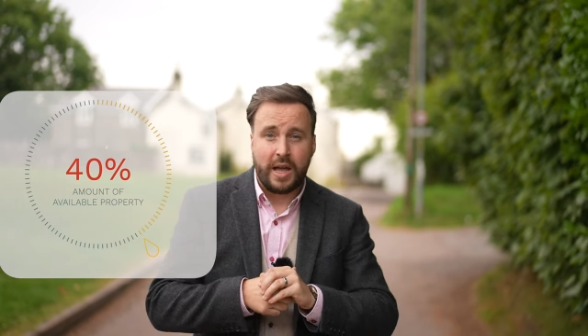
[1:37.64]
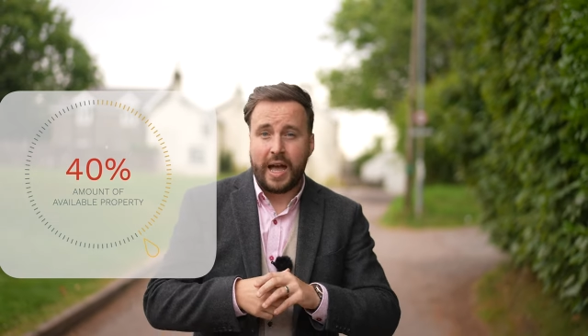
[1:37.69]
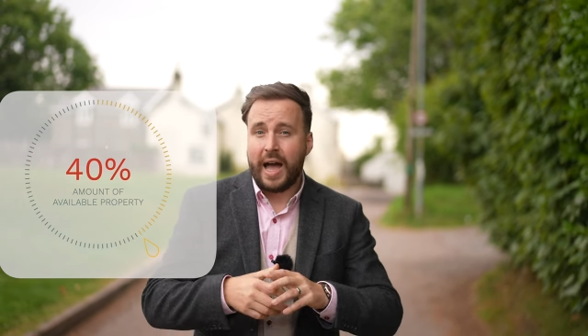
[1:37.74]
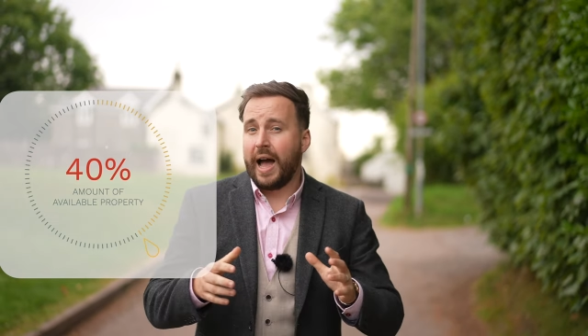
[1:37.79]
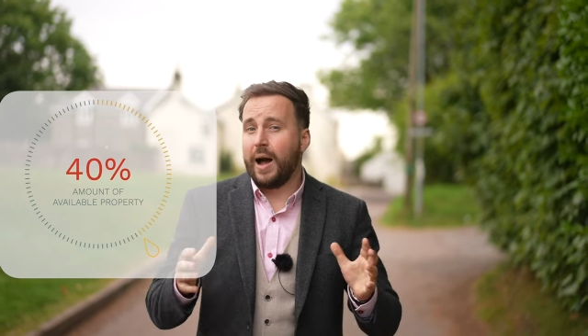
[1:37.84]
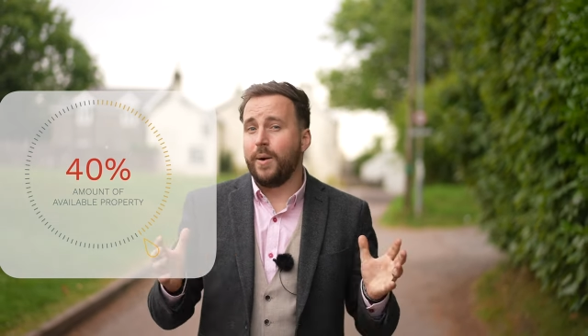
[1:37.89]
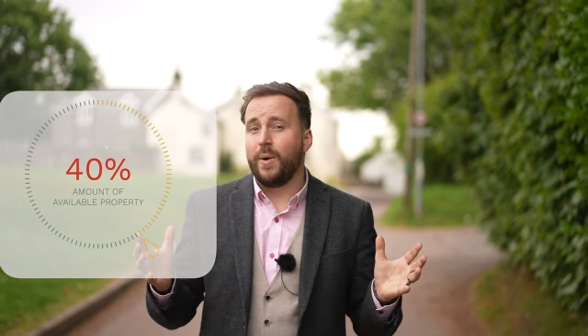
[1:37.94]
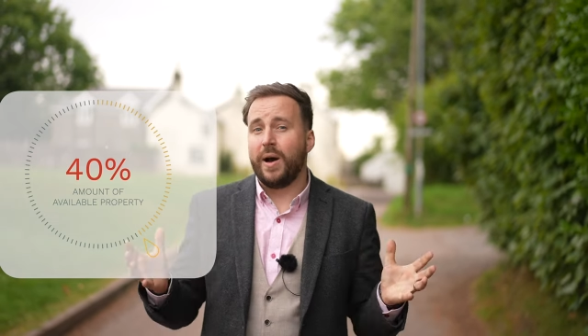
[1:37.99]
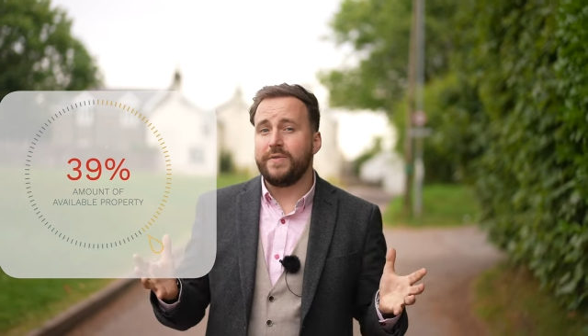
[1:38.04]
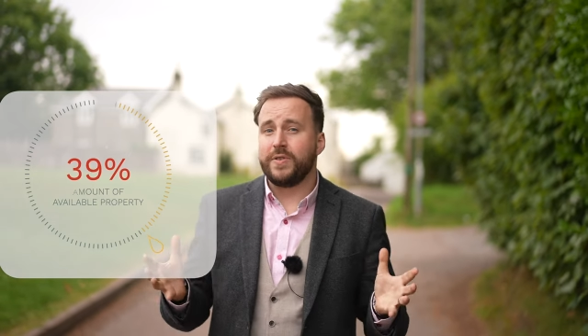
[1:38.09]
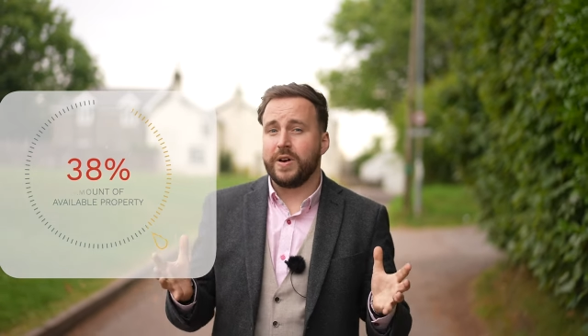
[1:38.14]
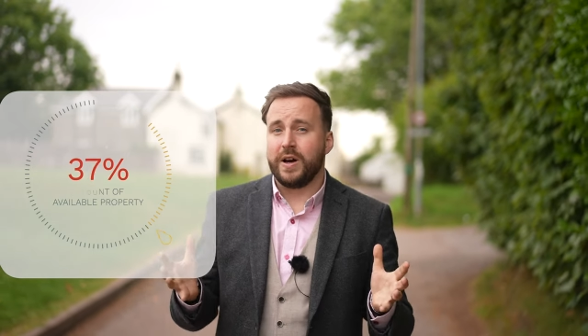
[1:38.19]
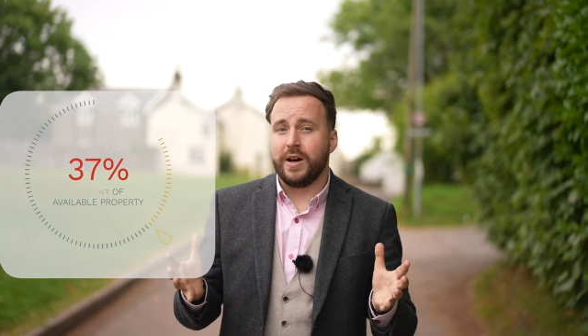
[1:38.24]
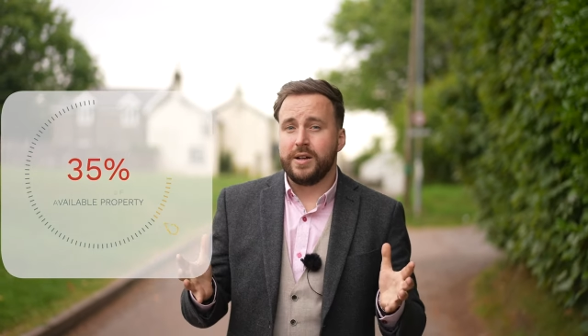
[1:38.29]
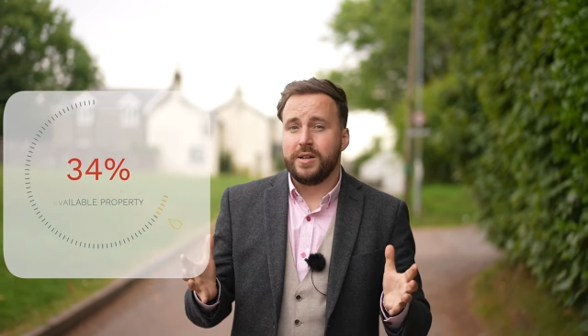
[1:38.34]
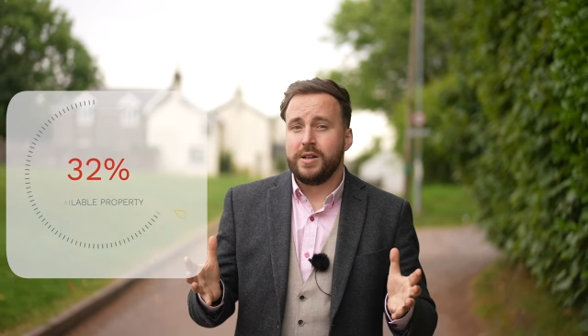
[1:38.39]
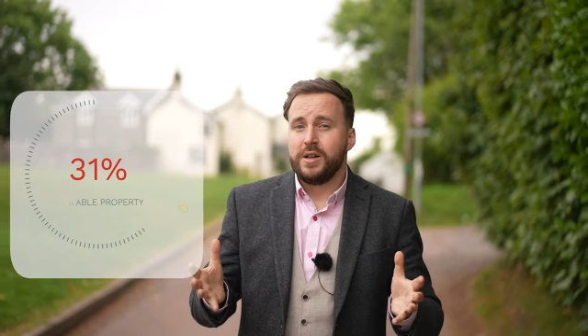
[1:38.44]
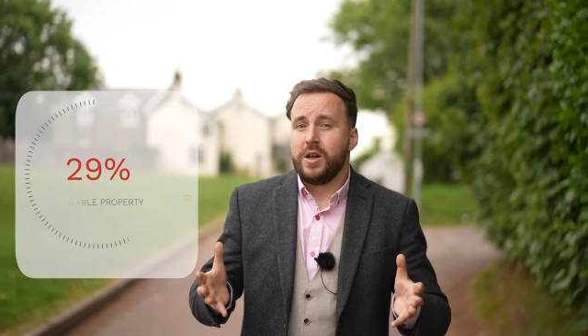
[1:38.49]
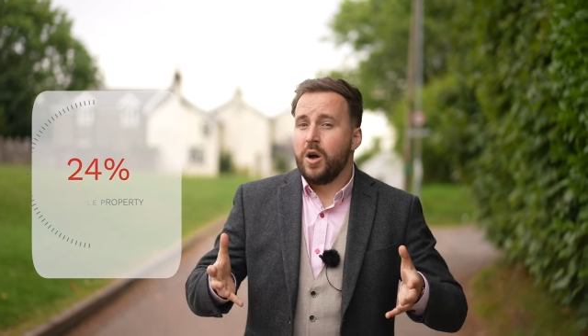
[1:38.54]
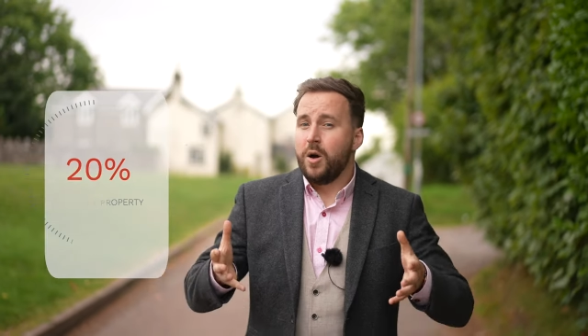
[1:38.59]
However,
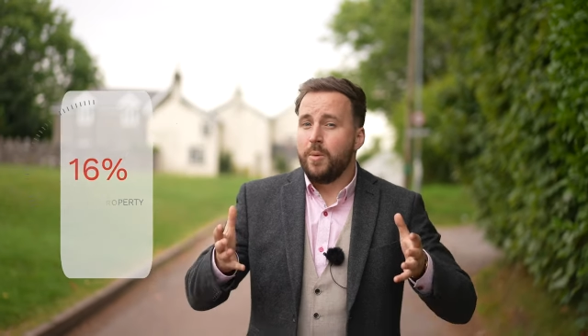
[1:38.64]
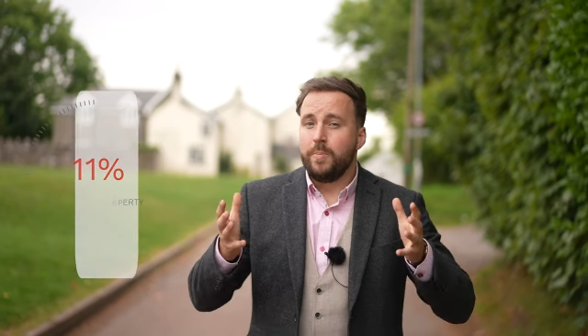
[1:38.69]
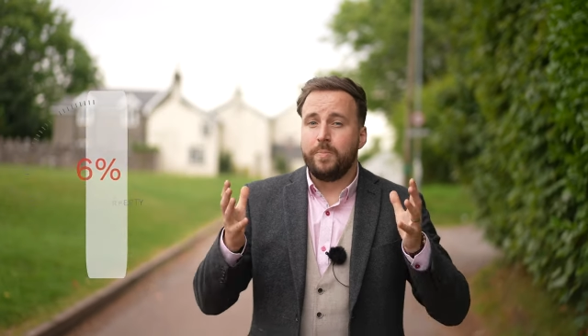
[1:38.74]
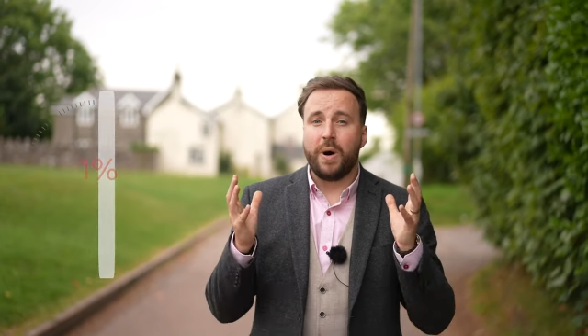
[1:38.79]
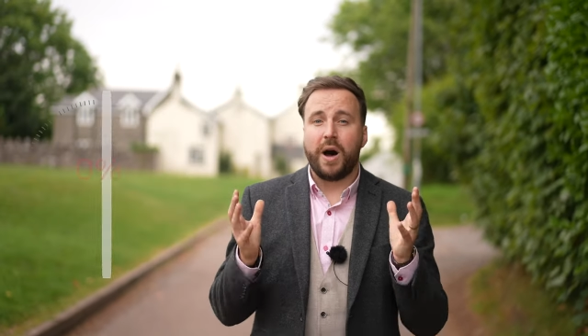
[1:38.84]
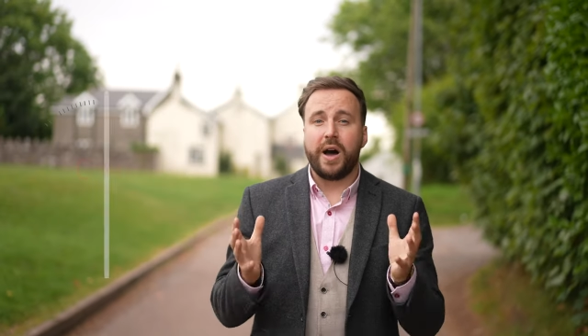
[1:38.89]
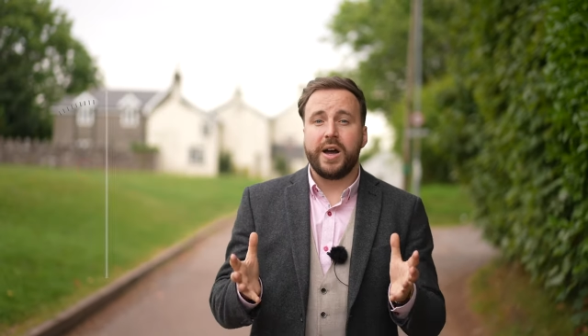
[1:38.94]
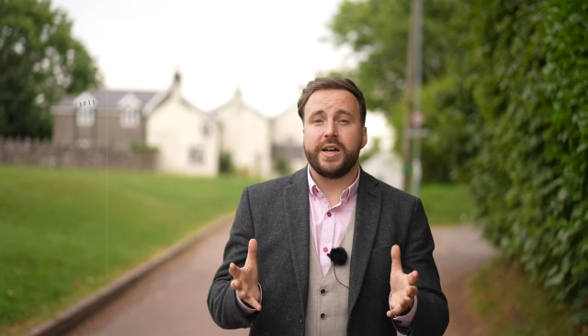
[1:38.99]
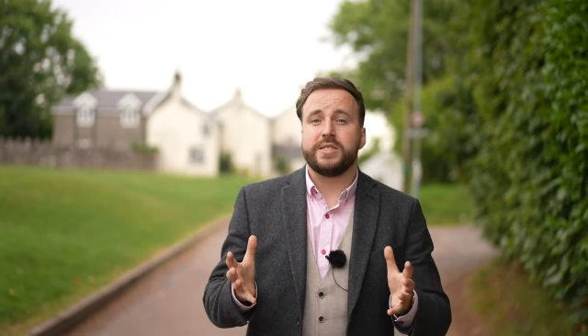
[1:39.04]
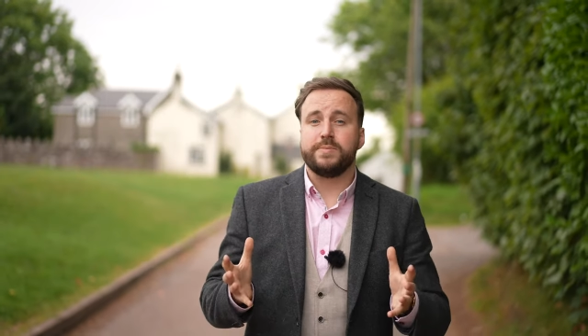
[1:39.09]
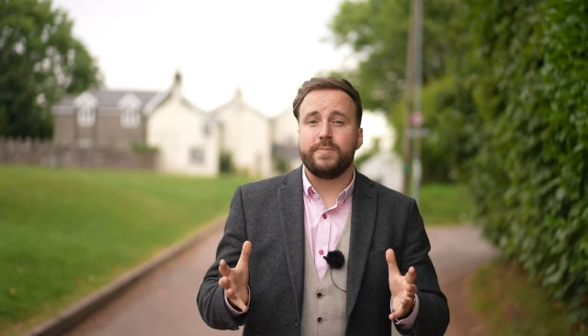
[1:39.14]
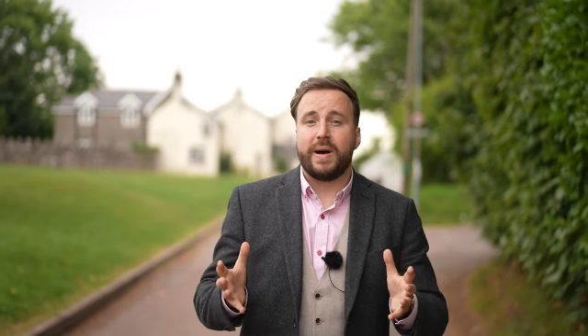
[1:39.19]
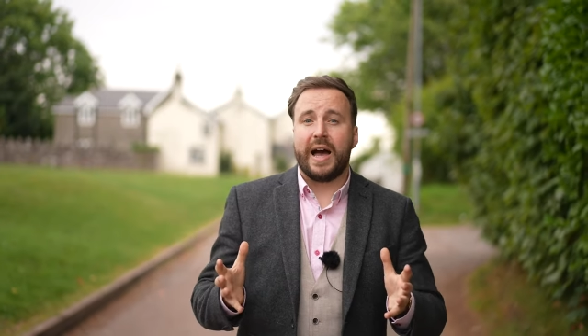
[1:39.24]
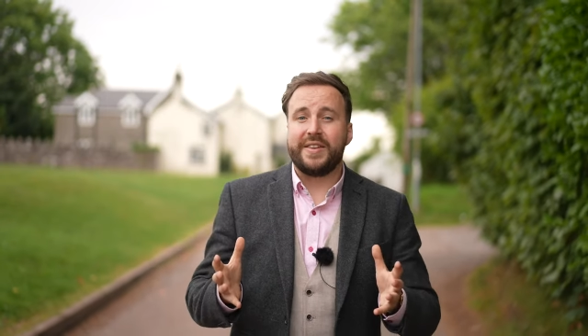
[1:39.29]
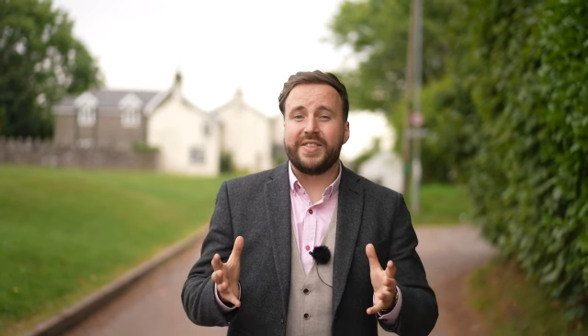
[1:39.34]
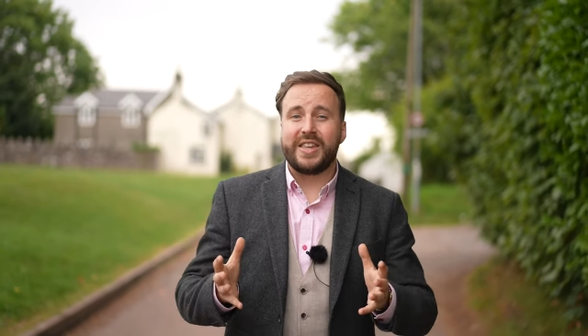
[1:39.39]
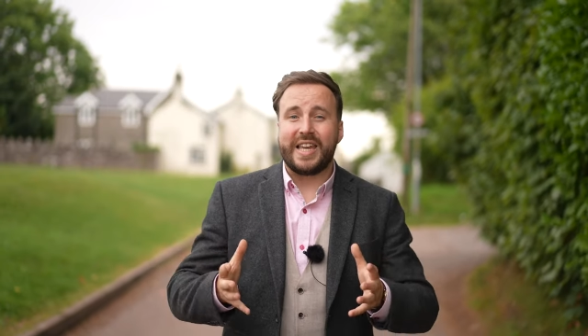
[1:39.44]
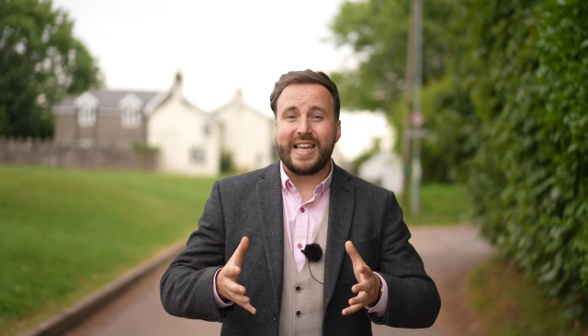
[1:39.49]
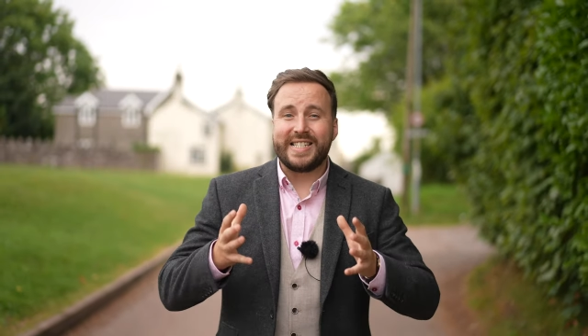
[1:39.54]
buyer demand